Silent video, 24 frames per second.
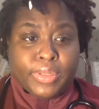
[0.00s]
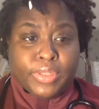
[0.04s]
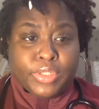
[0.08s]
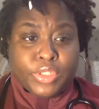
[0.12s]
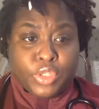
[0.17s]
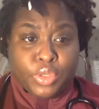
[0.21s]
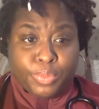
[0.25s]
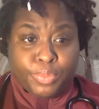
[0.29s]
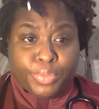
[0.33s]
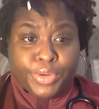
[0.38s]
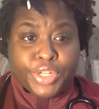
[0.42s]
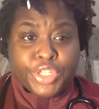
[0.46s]

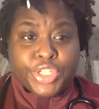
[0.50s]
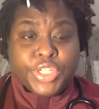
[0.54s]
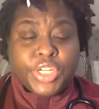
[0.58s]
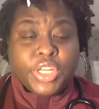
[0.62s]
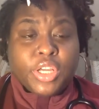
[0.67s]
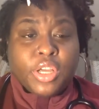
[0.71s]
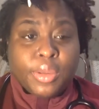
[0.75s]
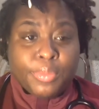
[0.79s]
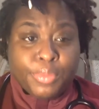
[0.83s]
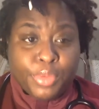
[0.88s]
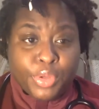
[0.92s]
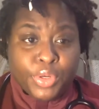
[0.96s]
to bridge the
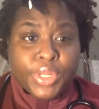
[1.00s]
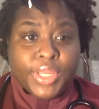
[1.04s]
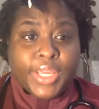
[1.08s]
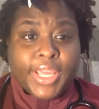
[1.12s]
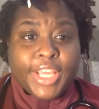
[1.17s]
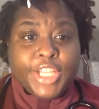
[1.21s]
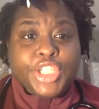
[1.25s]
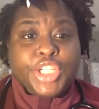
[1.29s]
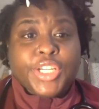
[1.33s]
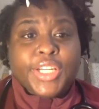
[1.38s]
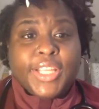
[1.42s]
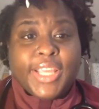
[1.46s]

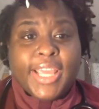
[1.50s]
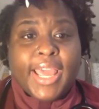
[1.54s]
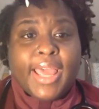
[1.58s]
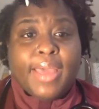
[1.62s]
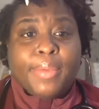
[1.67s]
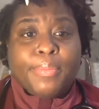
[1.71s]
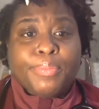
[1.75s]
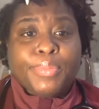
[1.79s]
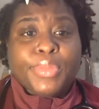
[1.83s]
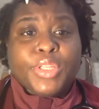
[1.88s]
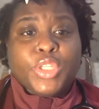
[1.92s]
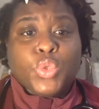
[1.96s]
communication
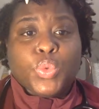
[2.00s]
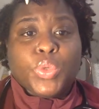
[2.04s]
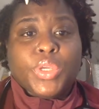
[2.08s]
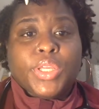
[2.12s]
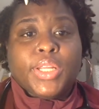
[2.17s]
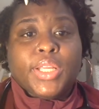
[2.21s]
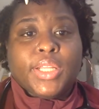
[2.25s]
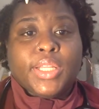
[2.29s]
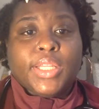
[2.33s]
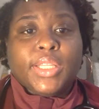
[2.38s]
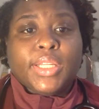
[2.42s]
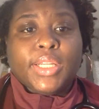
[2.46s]
gap
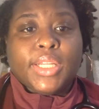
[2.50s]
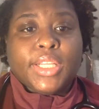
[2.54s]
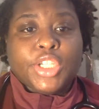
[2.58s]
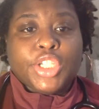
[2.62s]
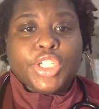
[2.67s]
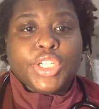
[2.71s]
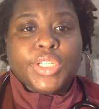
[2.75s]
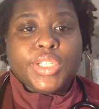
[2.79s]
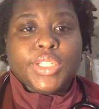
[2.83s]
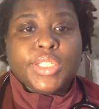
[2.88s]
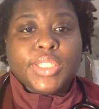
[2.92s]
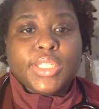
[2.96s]
between
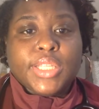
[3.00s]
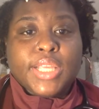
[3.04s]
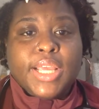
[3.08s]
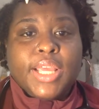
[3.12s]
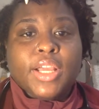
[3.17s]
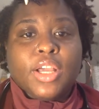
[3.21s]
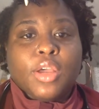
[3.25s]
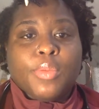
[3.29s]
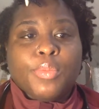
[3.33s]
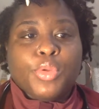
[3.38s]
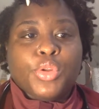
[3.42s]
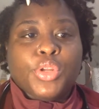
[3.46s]
clinicians
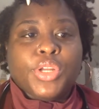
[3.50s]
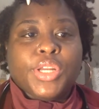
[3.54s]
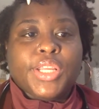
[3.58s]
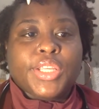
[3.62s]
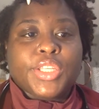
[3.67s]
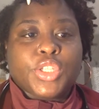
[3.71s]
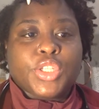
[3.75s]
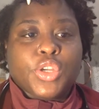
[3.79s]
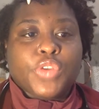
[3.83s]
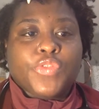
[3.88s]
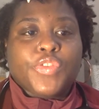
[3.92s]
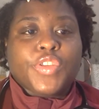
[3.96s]
and community
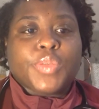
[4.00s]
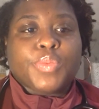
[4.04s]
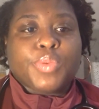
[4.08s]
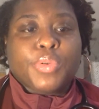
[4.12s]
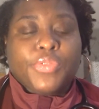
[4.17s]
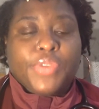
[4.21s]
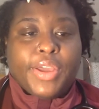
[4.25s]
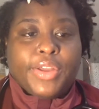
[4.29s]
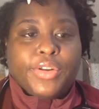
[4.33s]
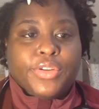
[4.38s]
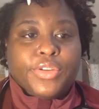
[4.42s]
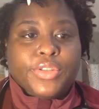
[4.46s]
service
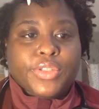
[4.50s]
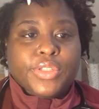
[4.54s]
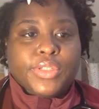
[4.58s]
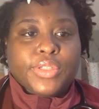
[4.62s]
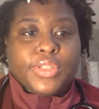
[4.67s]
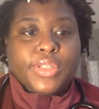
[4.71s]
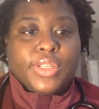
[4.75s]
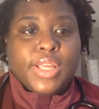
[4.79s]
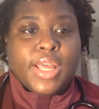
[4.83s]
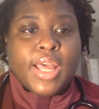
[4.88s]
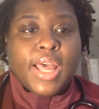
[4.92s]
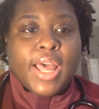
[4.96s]
providers.